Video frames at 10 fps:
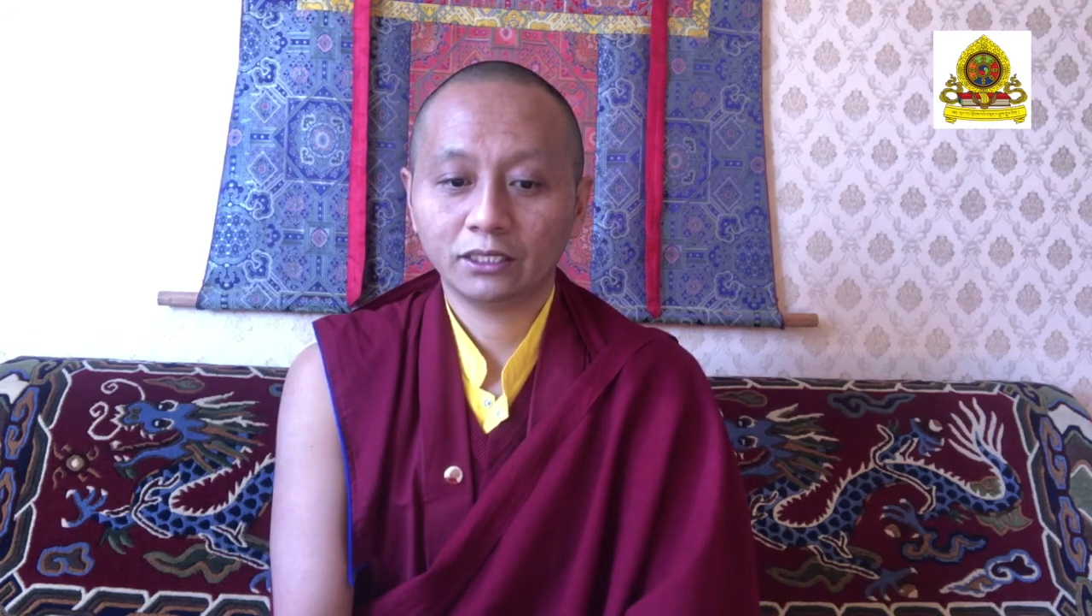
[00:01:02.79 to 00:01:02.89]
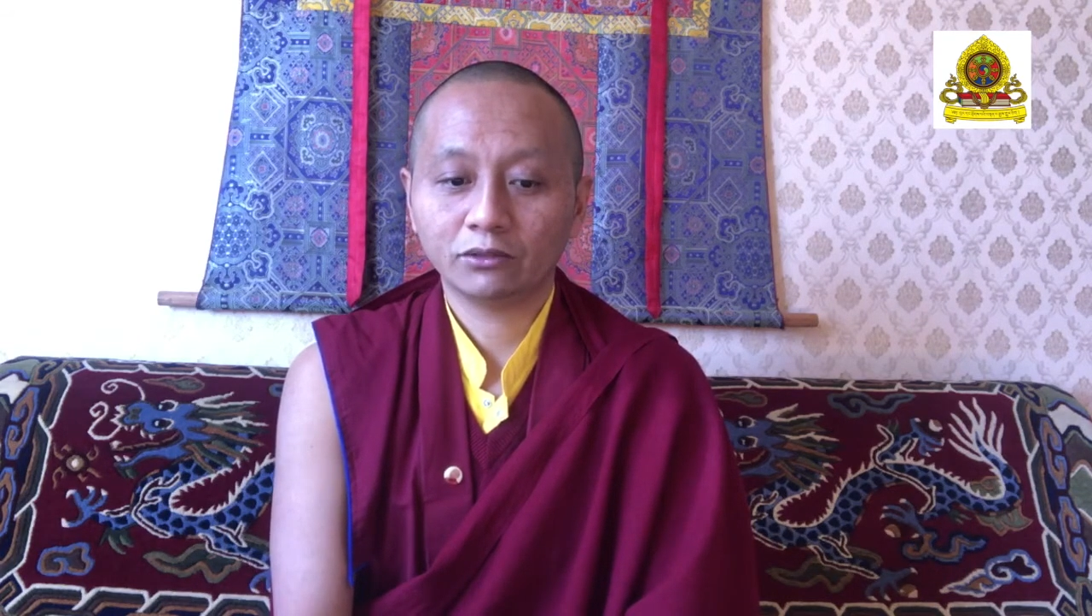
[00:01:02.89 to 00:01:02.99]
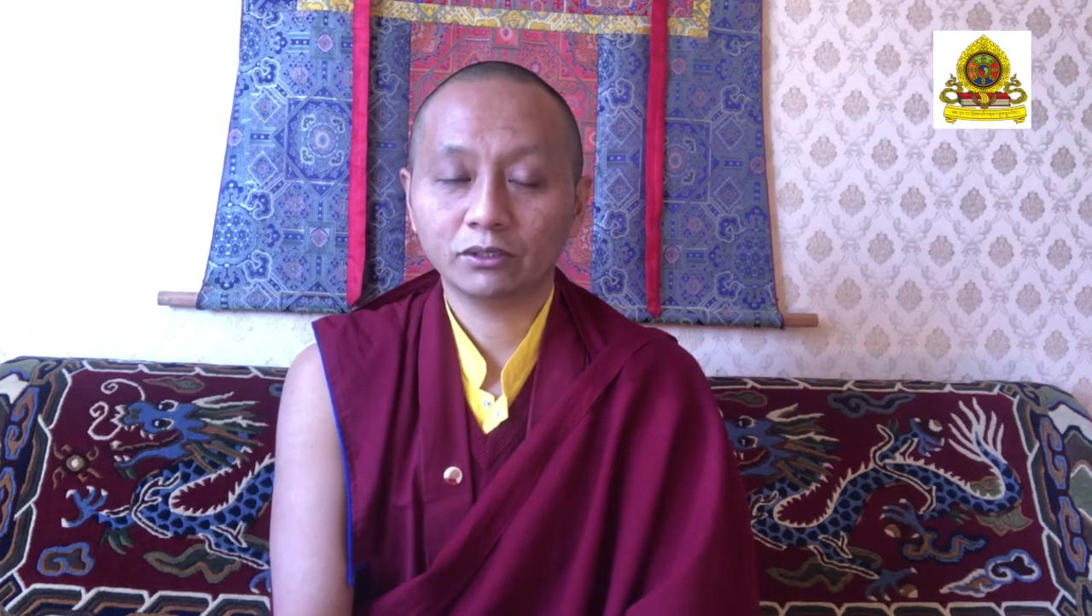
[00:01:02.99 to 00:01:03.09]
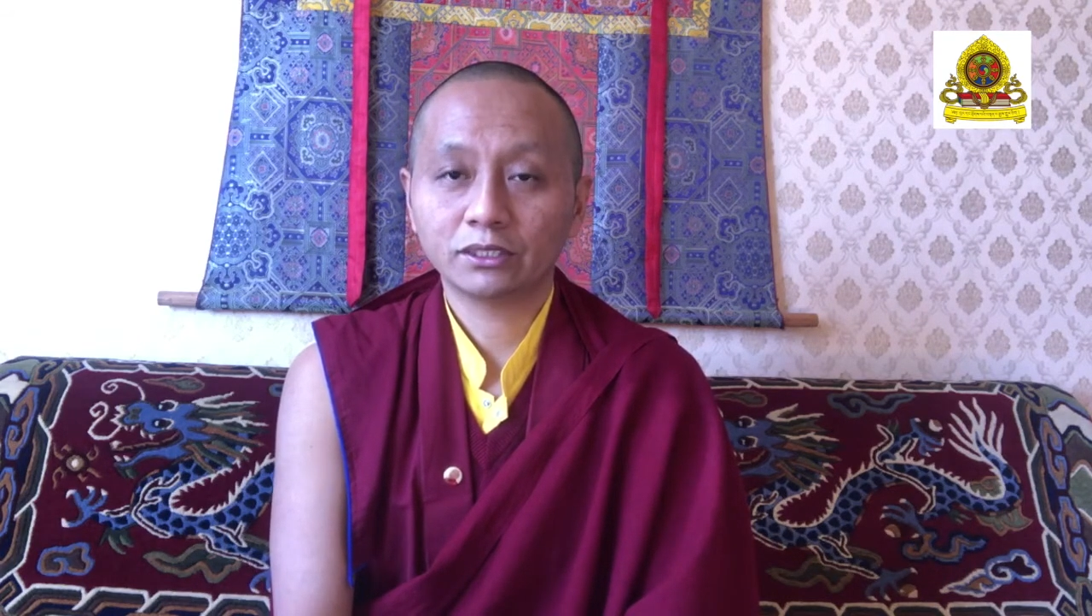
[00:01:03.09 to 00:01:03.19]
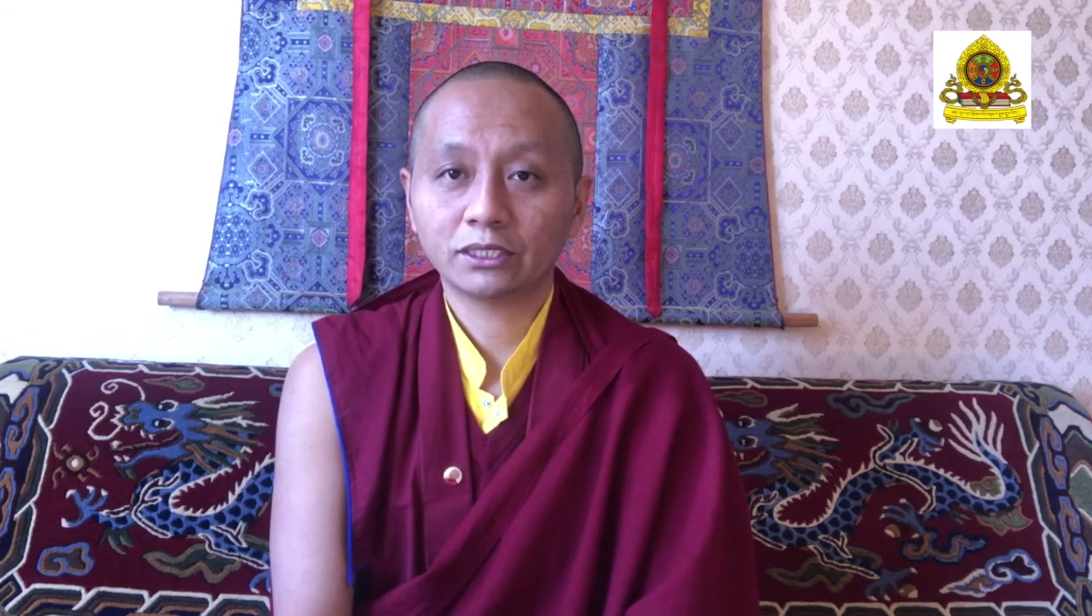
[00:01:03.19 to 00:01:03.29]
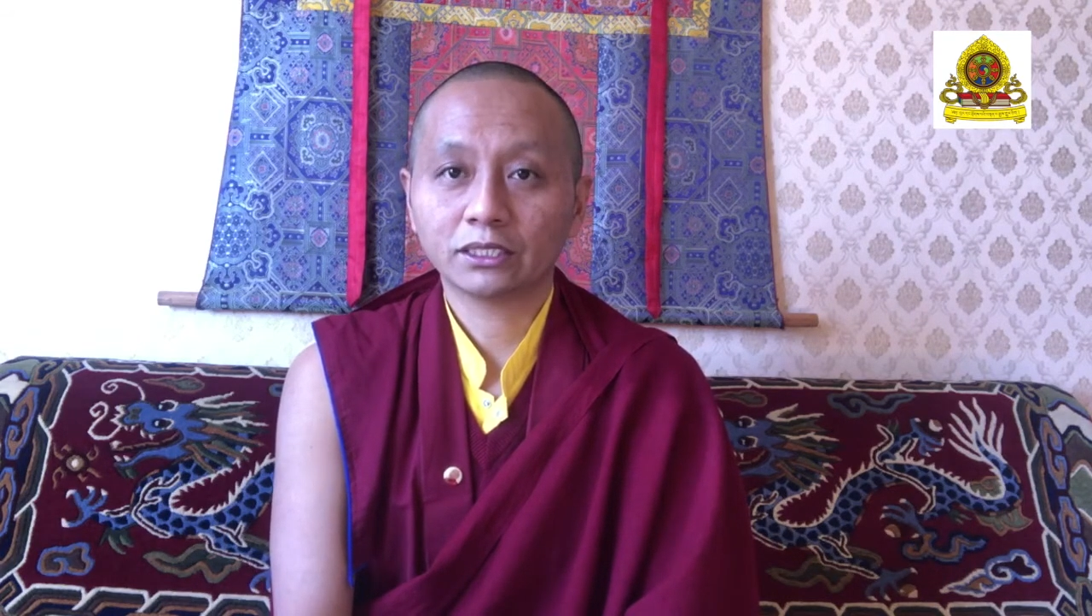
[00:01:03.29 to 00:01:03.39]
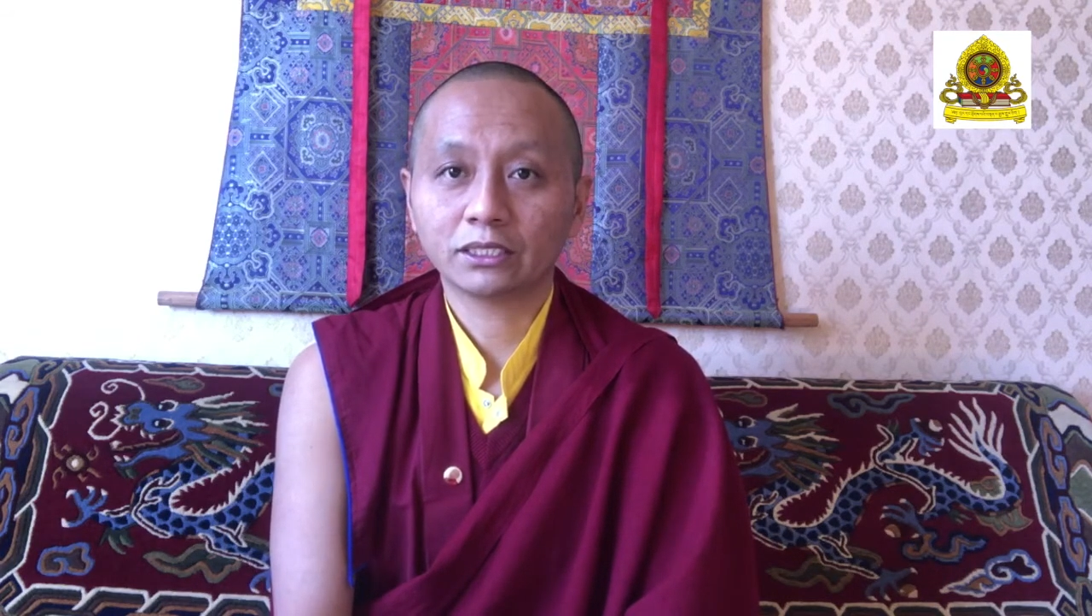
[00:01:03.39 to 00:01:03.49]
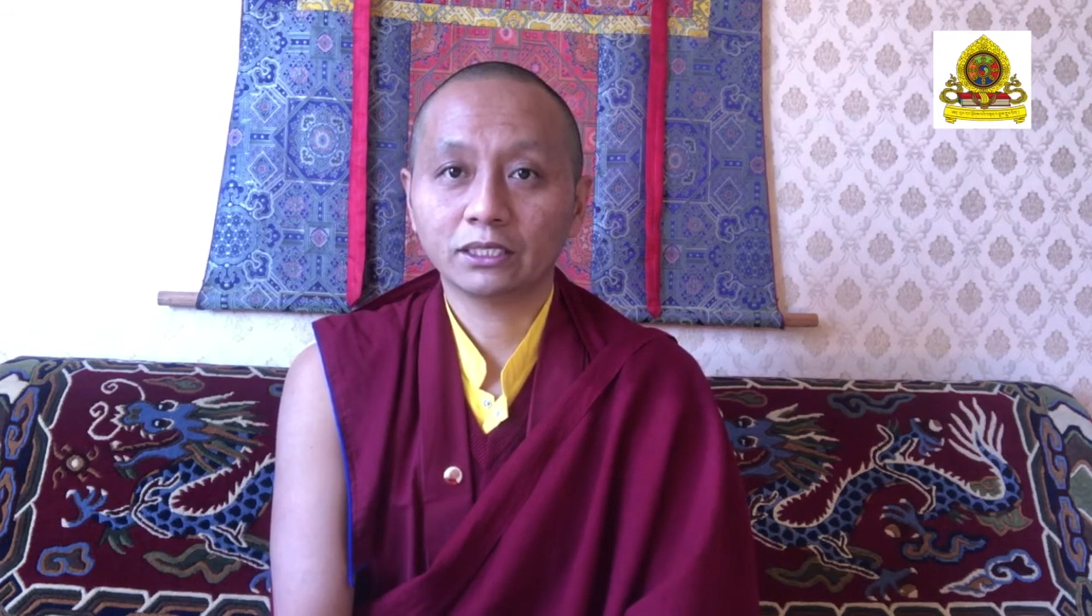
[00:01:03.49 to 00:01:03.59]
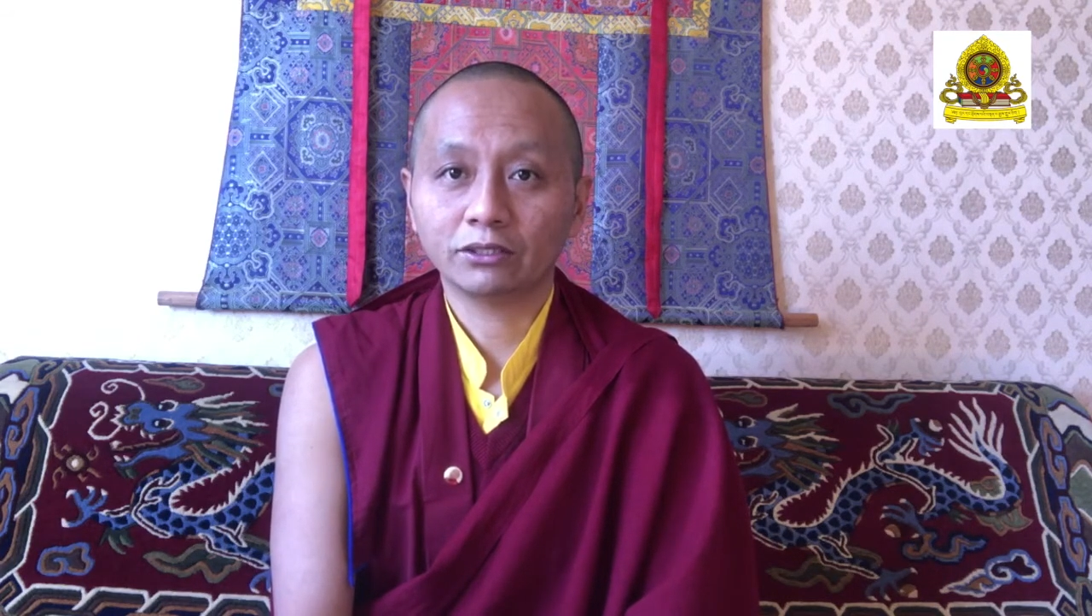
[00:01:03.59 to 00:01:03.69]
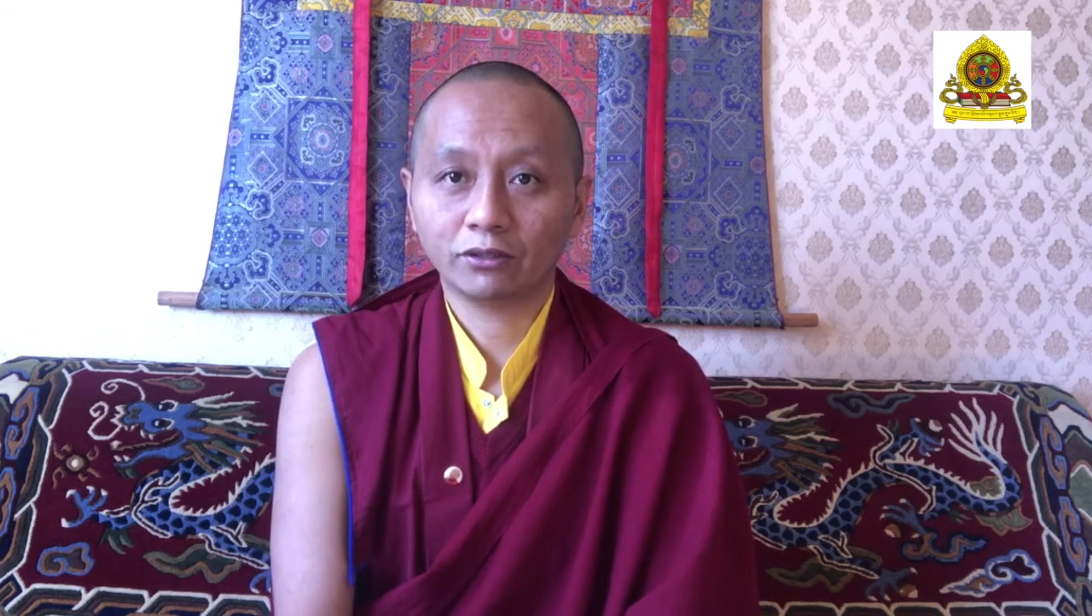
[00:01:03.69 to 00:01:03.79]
will stick in your